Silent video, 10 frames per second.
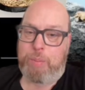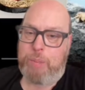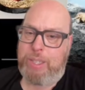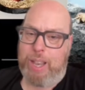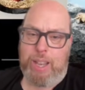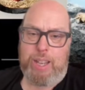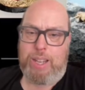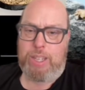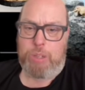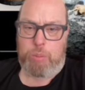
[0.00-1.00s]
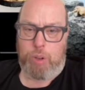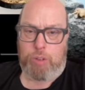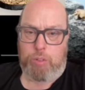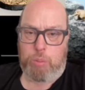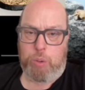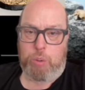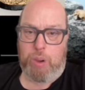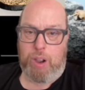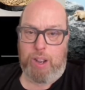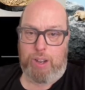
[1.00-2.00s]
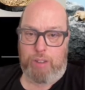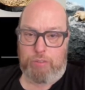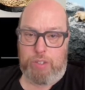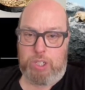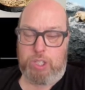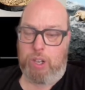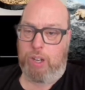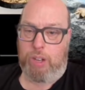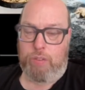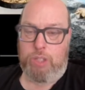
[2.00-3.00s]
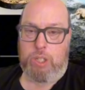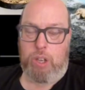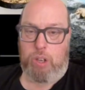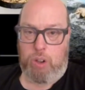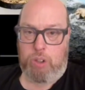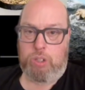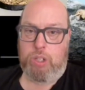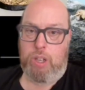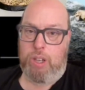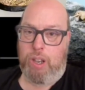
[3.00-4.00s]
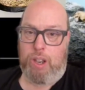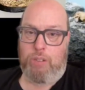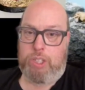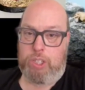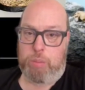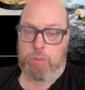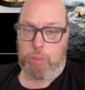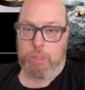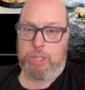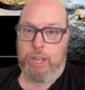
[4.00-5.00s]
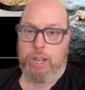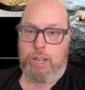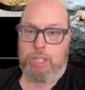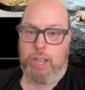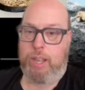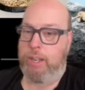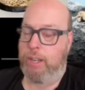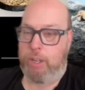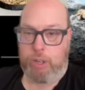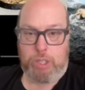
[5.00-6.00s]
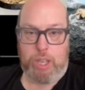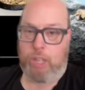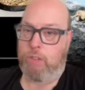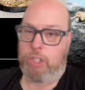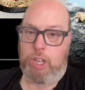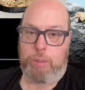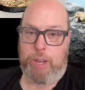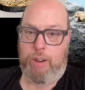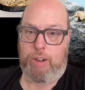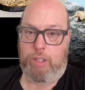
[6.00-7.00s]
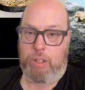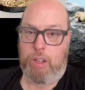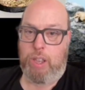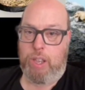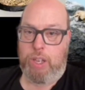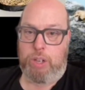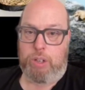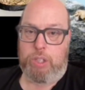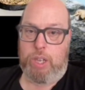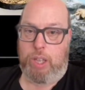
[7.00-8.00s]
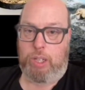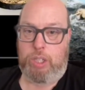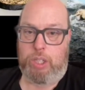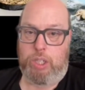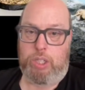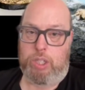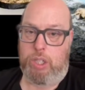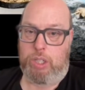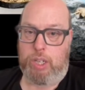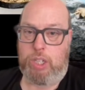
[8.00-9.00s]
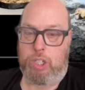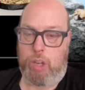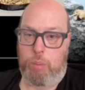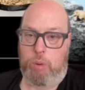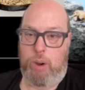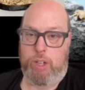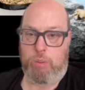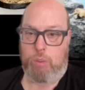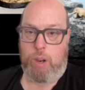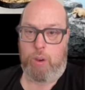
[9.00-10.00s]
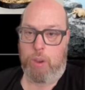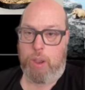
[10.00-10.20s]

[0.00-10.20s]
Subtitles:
Yeah, it is a wonderful model. I love this a lot. This is a proper 10 out of 10. You can tell it's the same character. You can tell it's a decent upgrade as well.